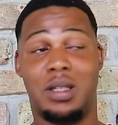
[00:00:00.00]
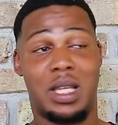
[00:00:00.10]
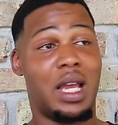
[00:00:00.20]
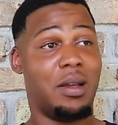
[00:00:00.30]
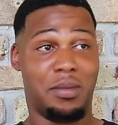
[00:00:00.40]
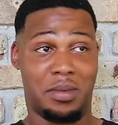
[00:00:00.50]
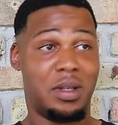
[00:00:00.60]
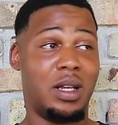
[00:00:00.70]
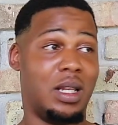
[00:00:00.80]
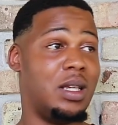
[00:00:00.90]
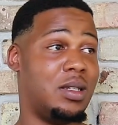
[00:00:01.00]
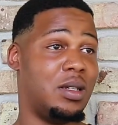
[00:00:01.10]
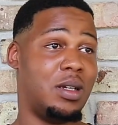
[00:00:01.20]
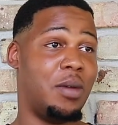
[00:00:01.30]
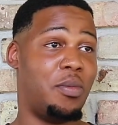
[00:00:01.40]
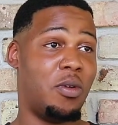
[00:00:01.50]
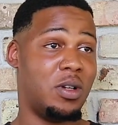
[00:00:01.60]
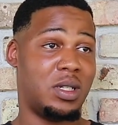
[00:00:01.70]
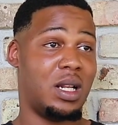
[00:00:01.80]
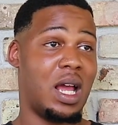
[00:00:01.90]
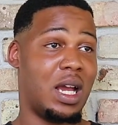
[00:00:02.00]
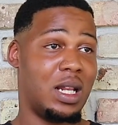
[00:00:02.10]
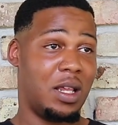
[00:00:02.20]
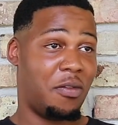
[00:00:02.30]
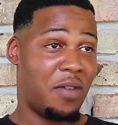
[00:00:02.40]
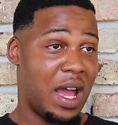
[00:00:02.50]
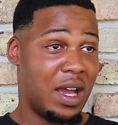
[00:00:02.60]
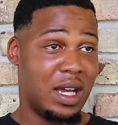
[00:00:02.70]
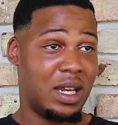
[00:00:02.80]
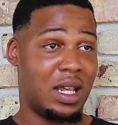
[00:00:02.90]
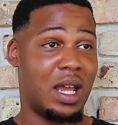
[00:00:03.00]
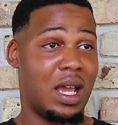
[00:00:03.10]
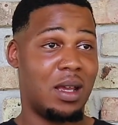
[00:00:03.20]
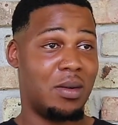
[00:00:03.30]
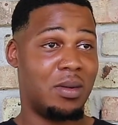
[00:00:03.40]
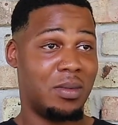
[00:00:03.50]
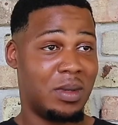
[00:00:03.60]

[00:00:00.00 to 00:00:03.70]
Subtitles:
take at least a good portion, like at least 500K or